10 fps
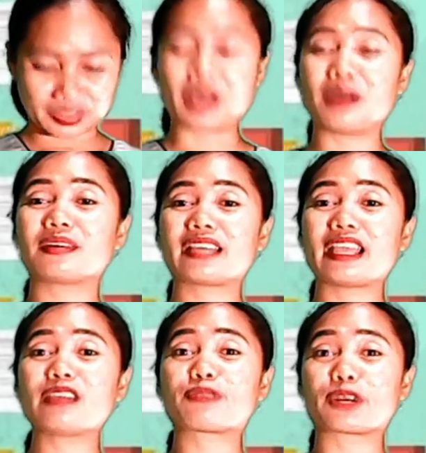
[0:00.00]
Okay,
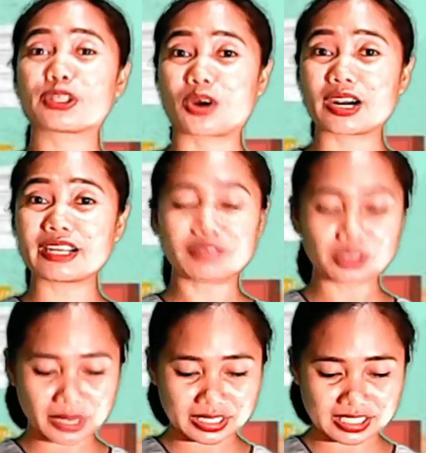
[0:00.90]
for your
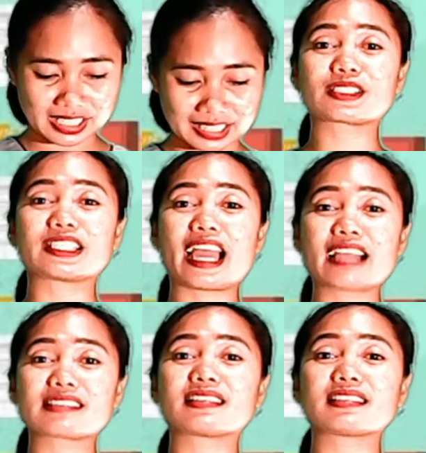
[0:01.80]
evaluation, for
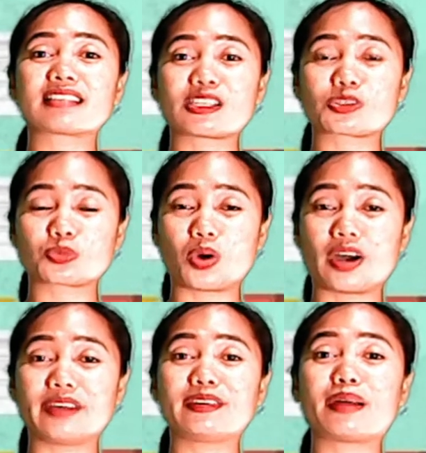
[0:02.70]
exercise 1,
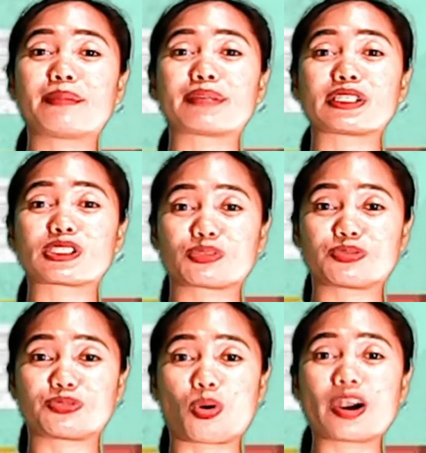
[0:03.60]
numbers
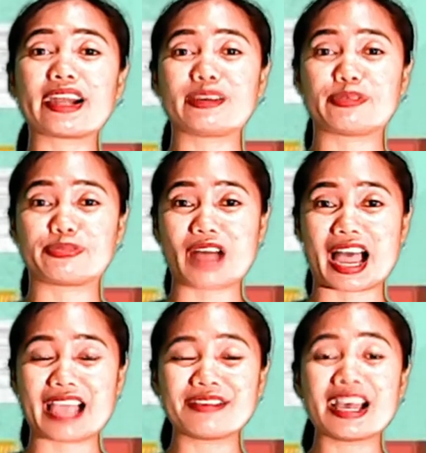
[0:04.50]
4 and
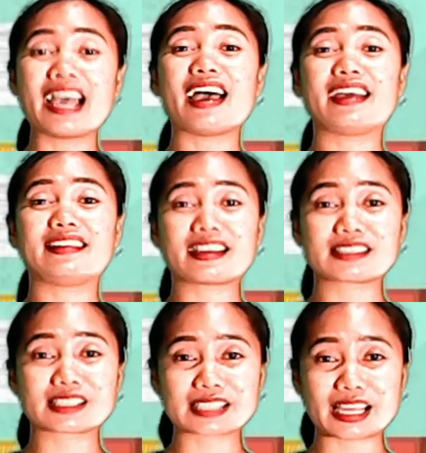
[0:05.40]
5, and
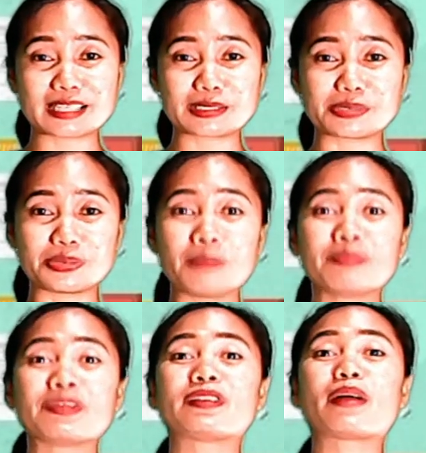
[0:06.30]
exercise 2,
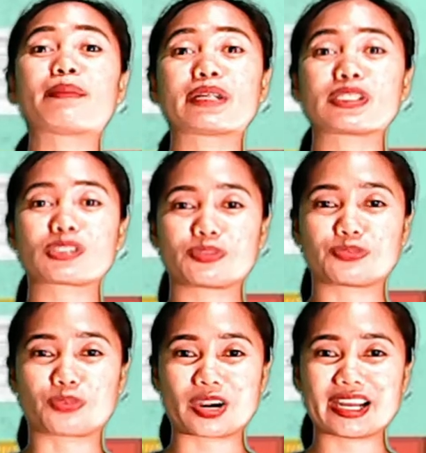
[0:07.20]
numbers
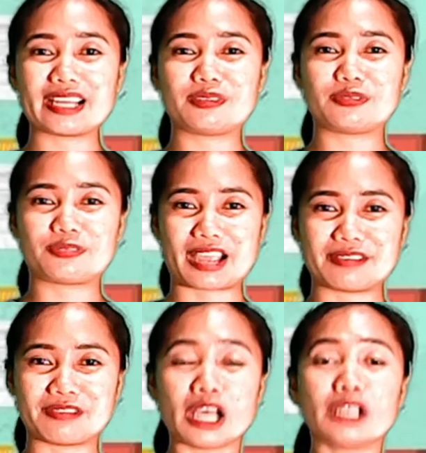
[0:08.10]
4 and 5.
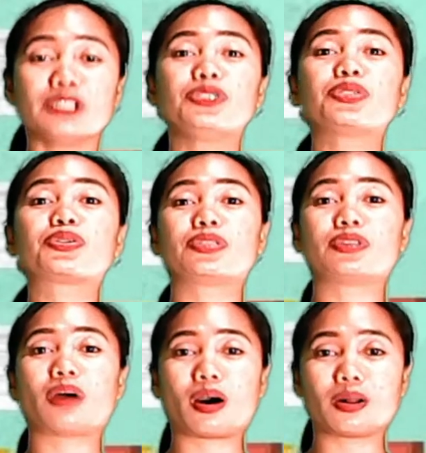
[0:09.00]
You could
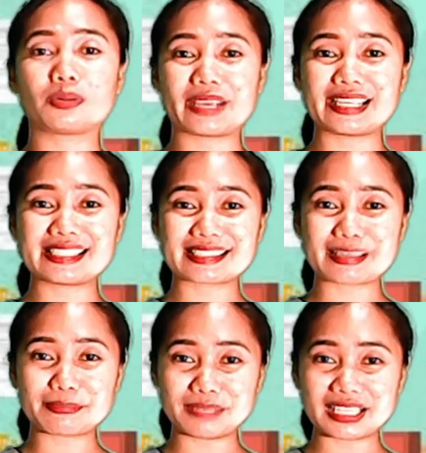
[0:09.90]
always
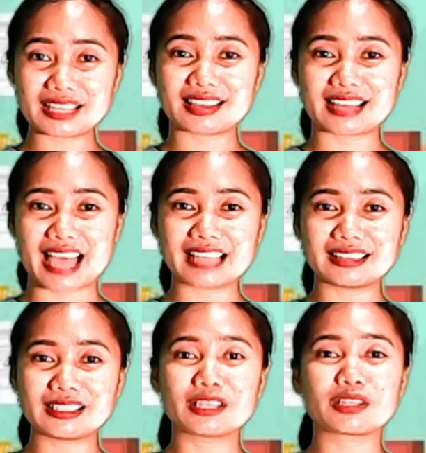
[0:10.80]
submit that
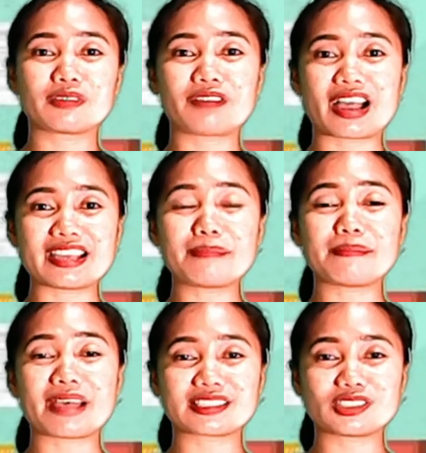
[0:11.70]
via
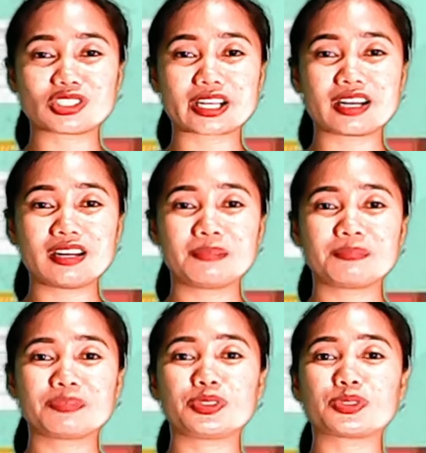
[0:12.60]
Messenger.
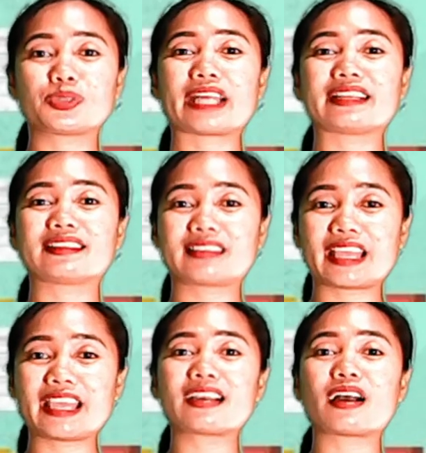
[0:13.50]
You can
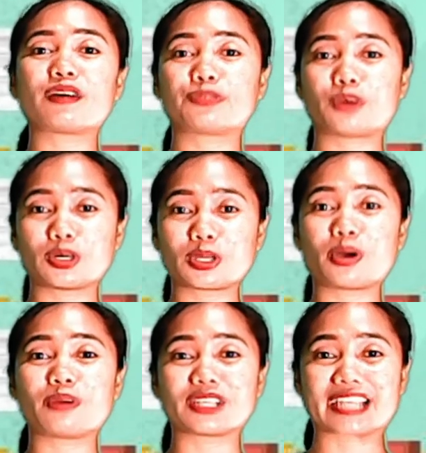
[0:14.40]
take a photo
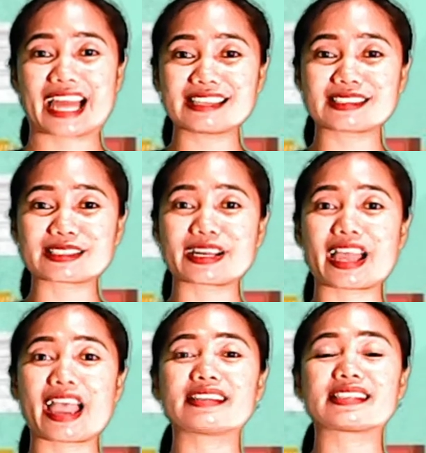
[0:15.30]
of your answer
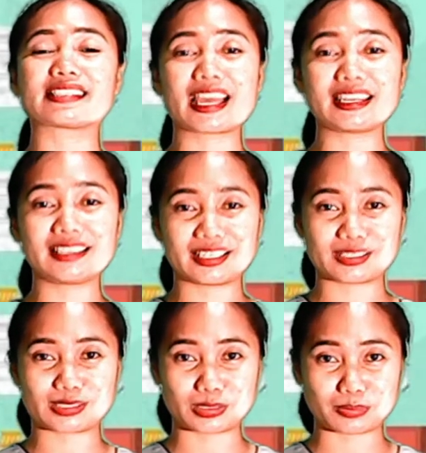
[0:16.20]
and send it
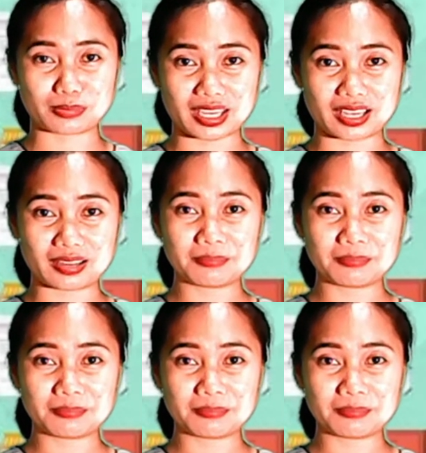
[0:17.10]
to me